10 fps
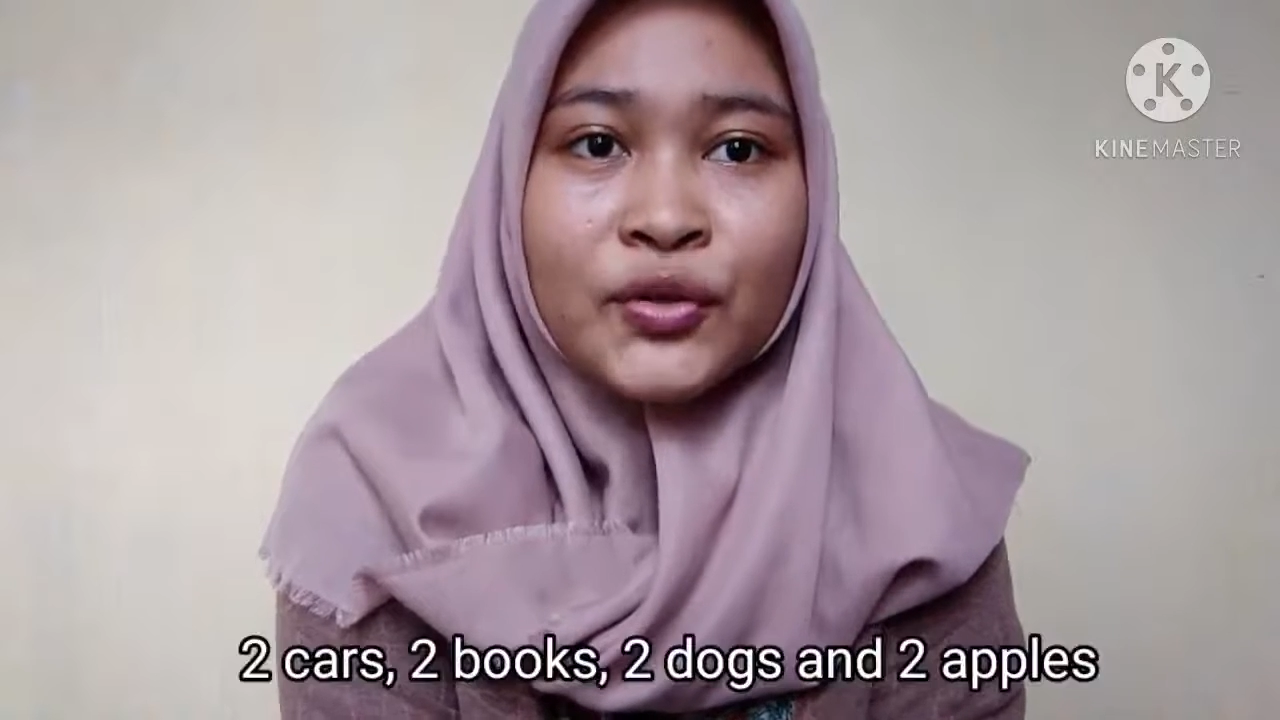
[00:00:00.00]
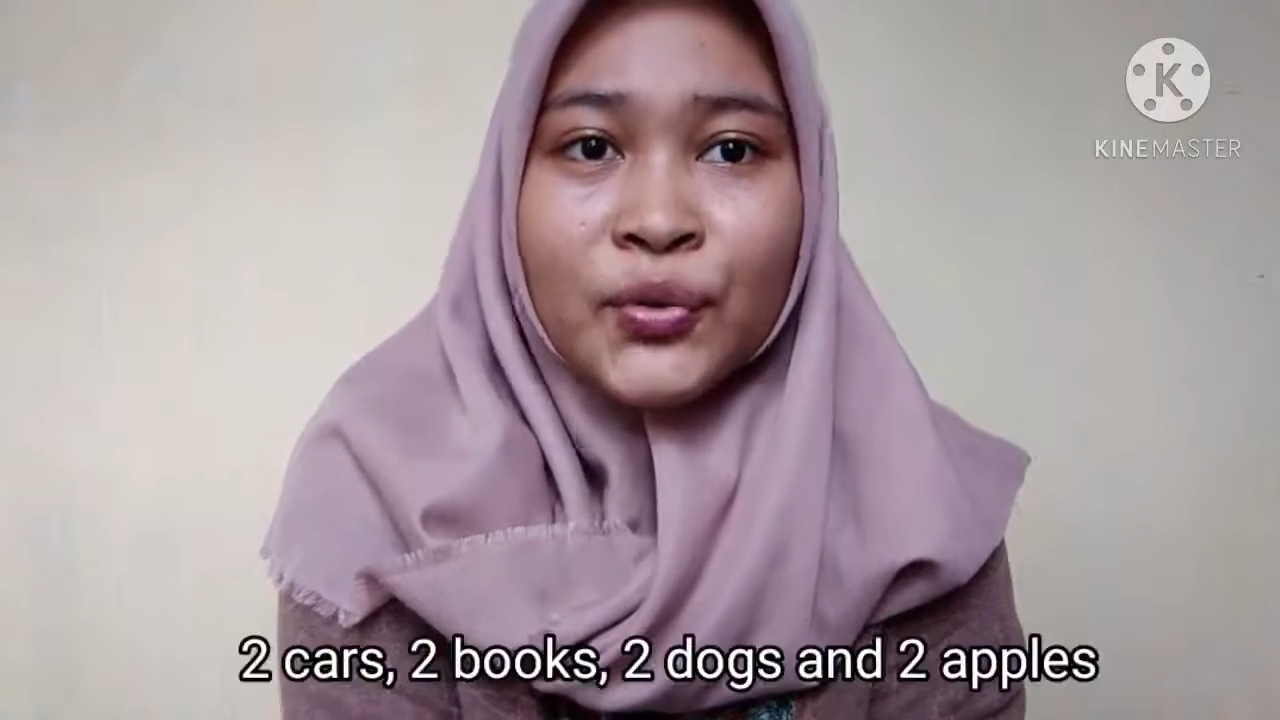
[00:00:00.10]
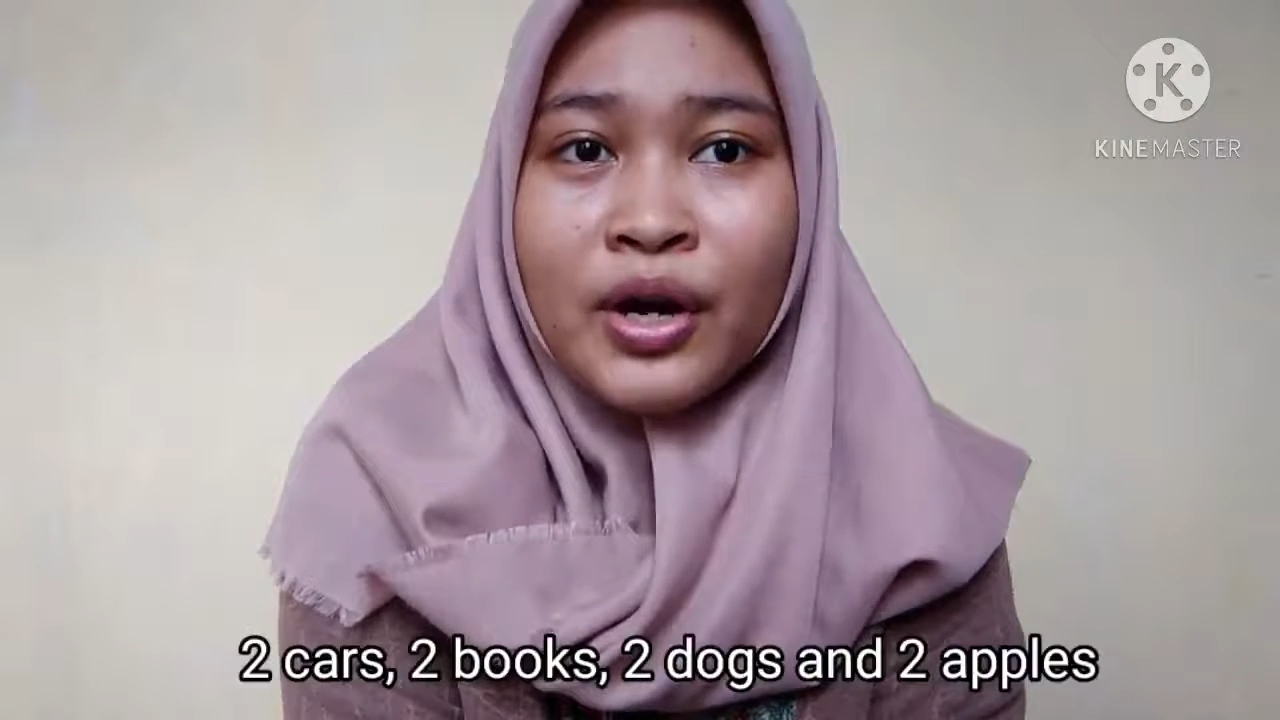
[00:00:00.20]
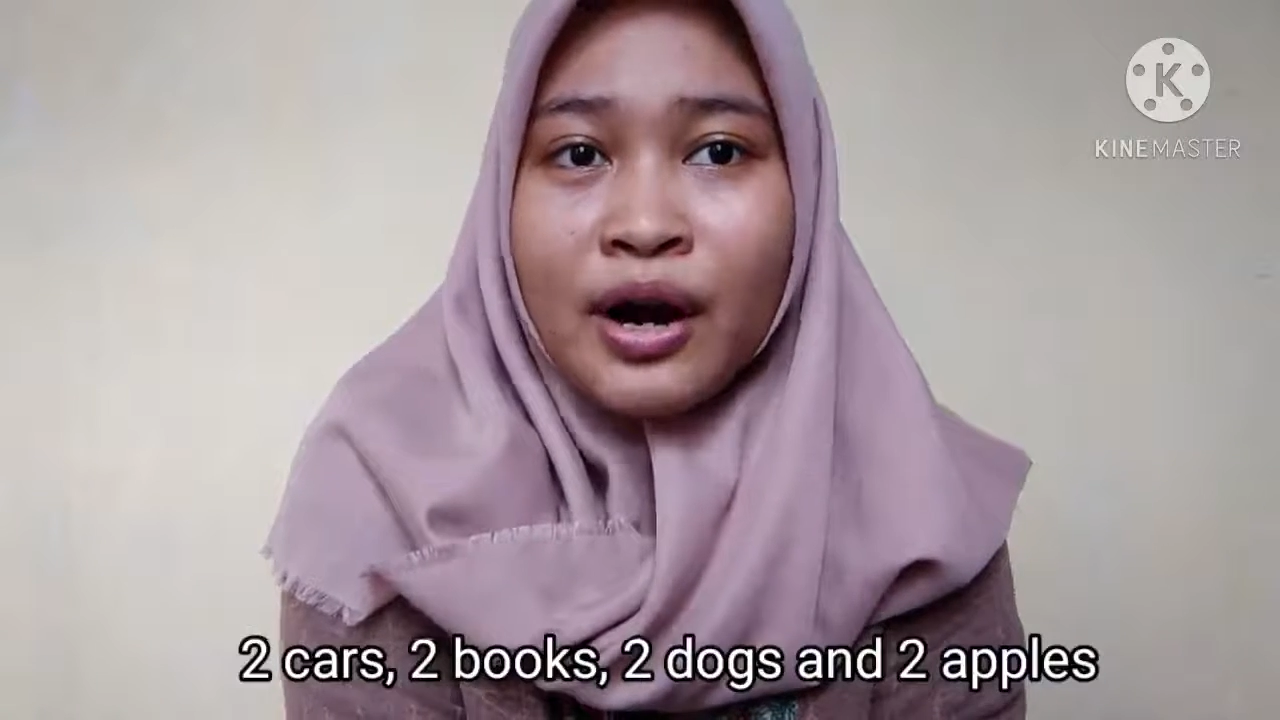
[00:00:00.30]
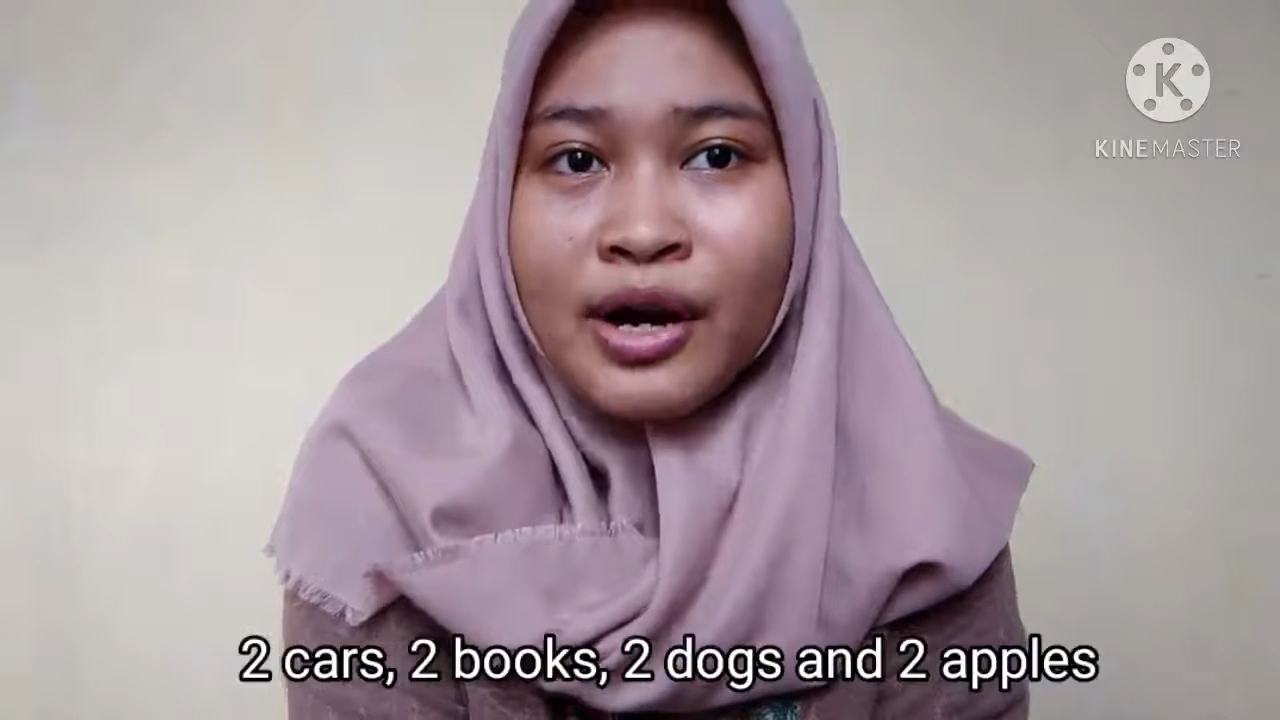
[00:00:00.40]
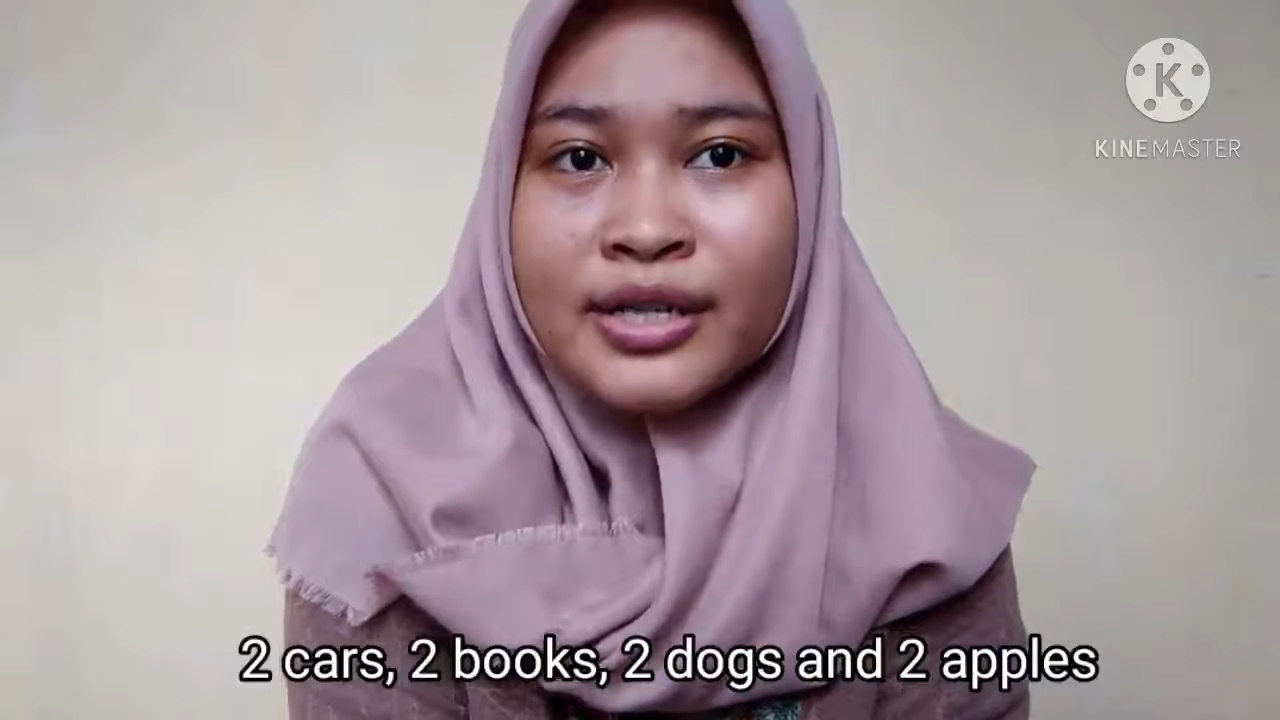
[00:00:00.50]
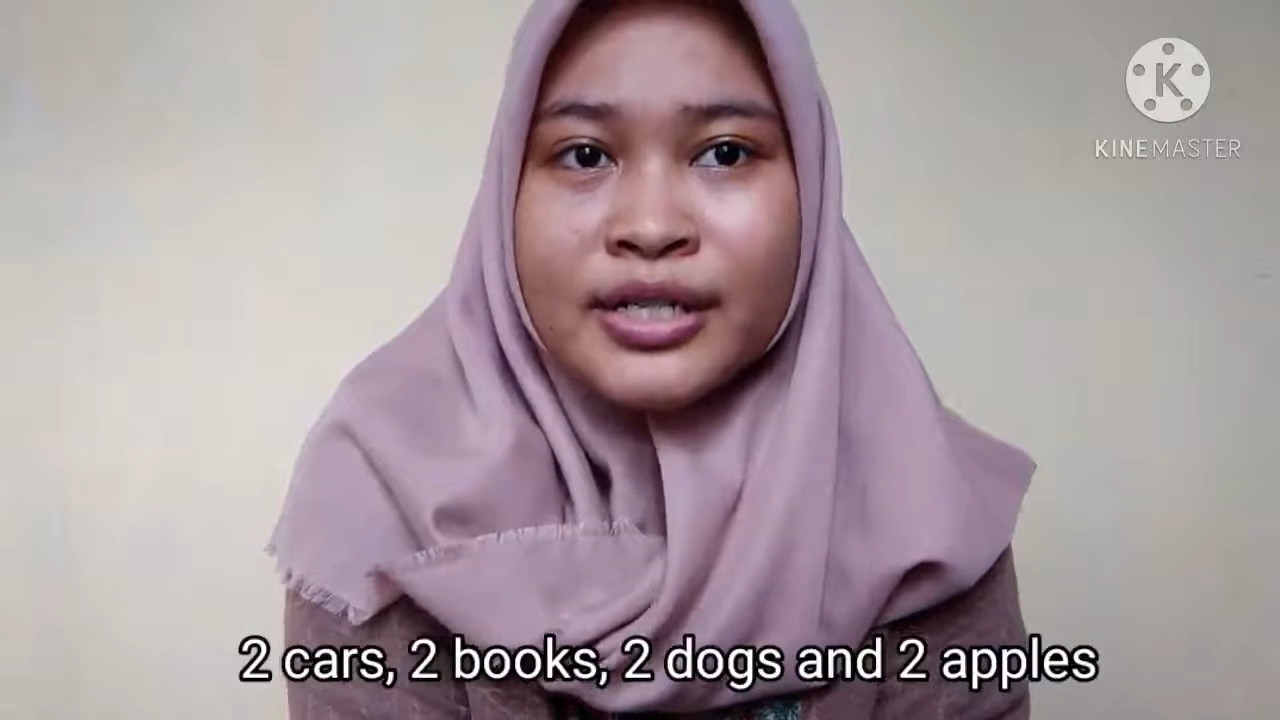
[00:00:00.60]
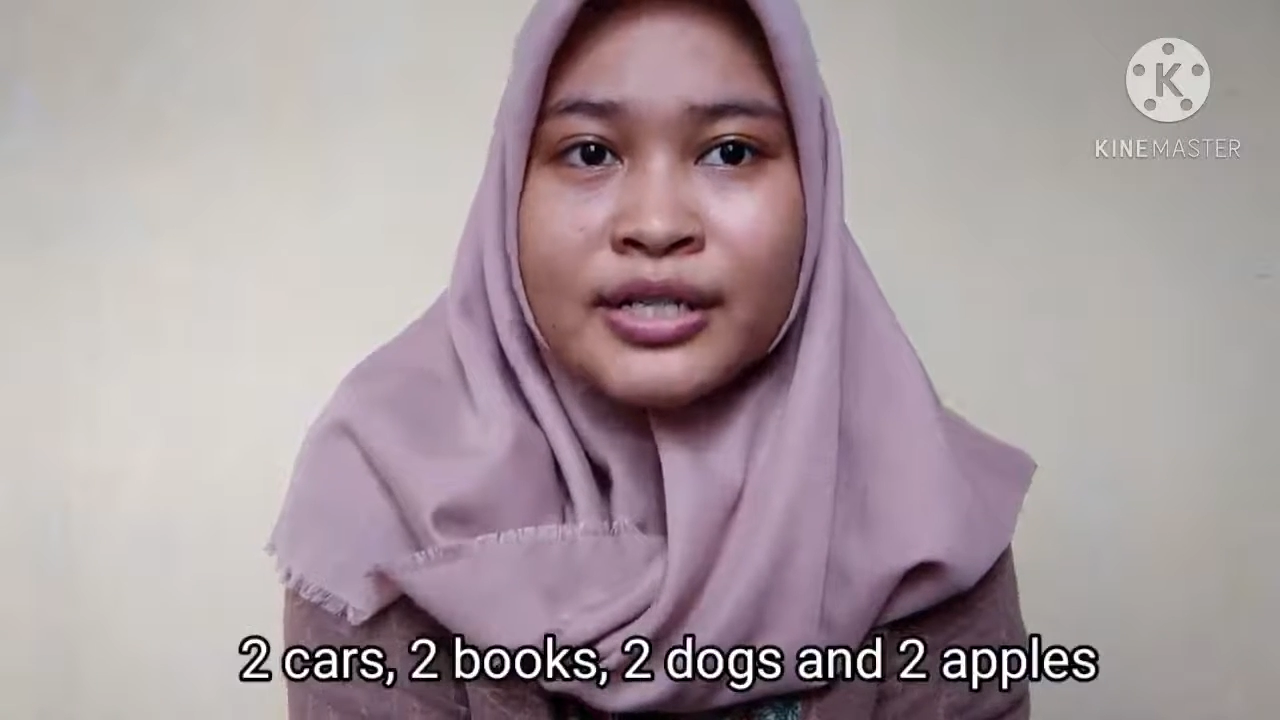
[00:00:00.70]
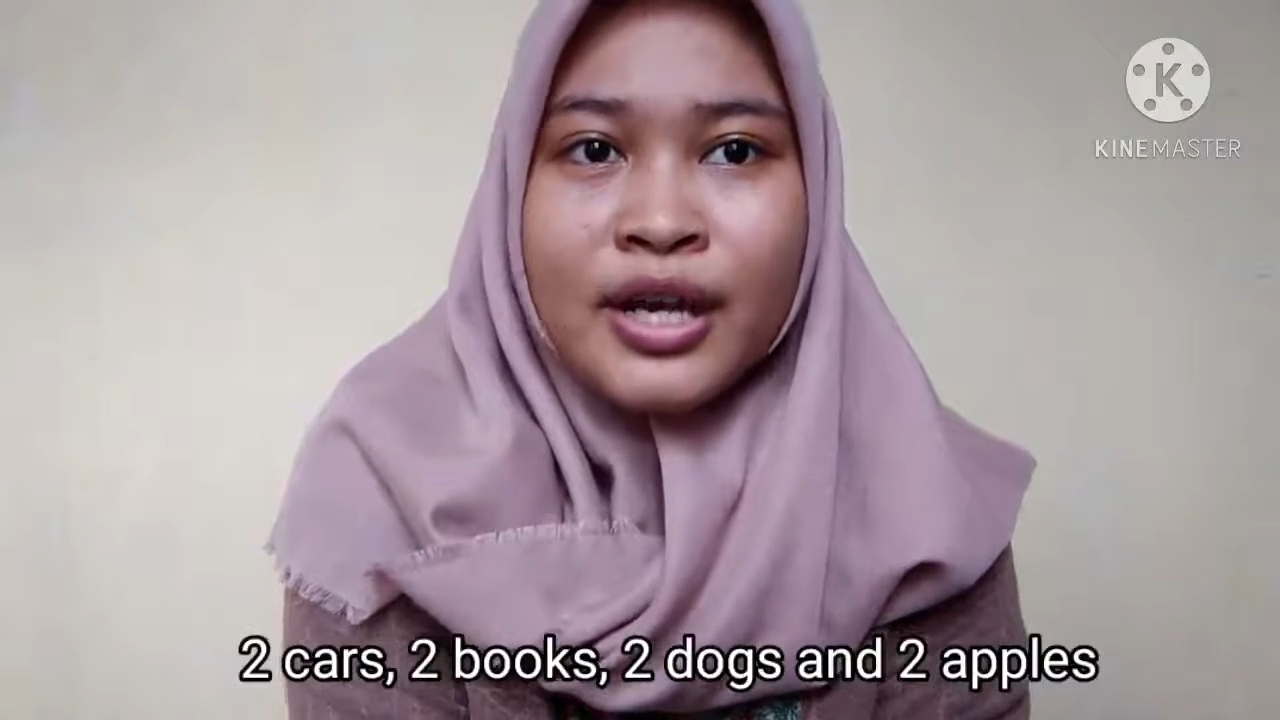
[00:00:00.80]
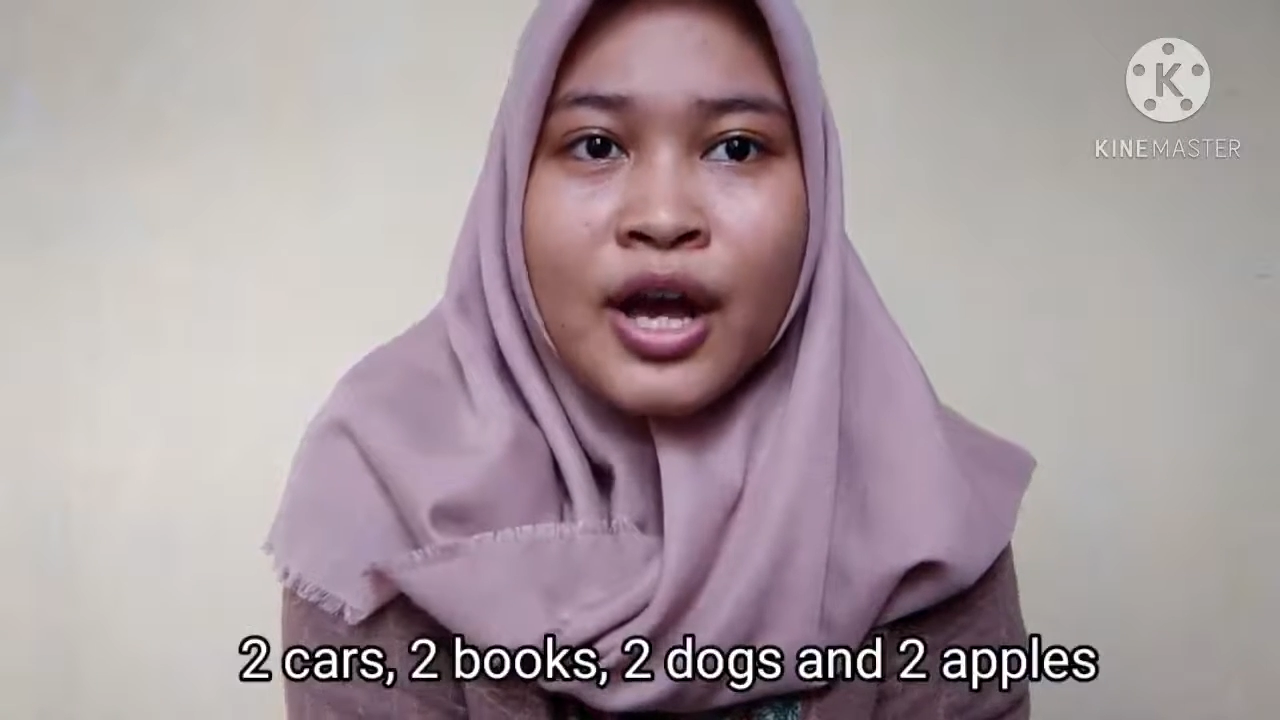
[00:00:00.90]
2
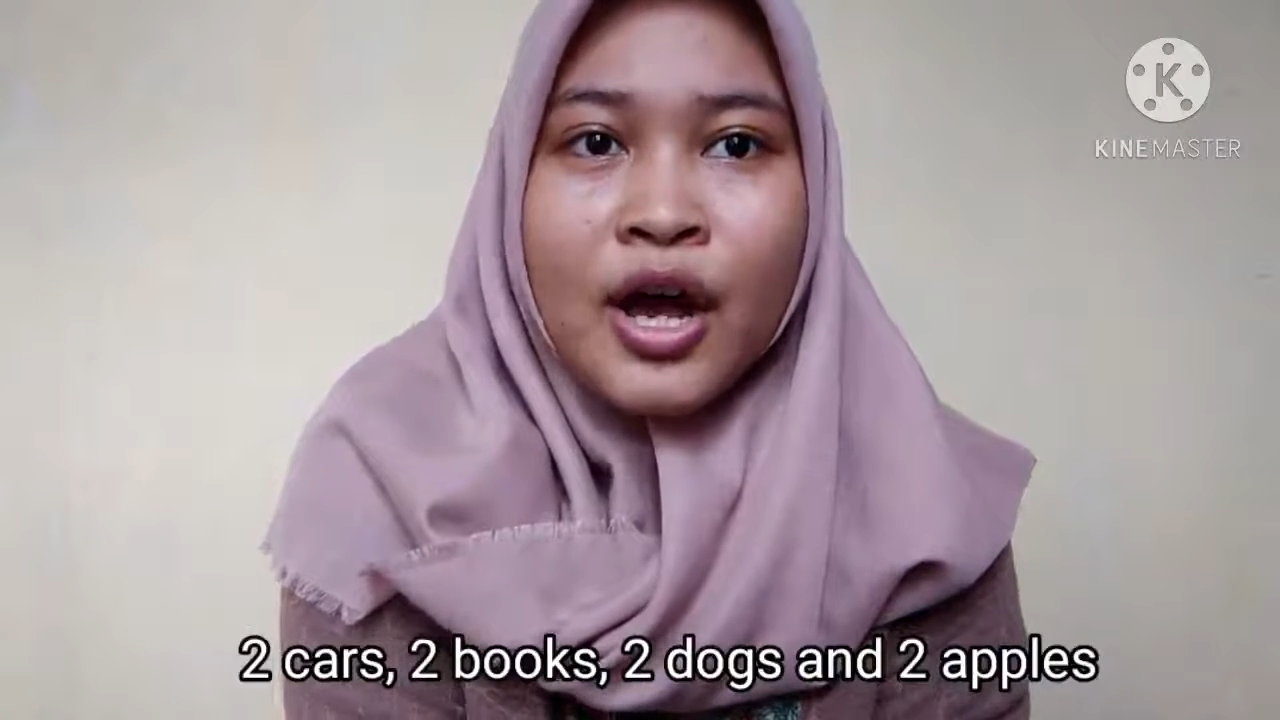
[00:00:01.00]
cars,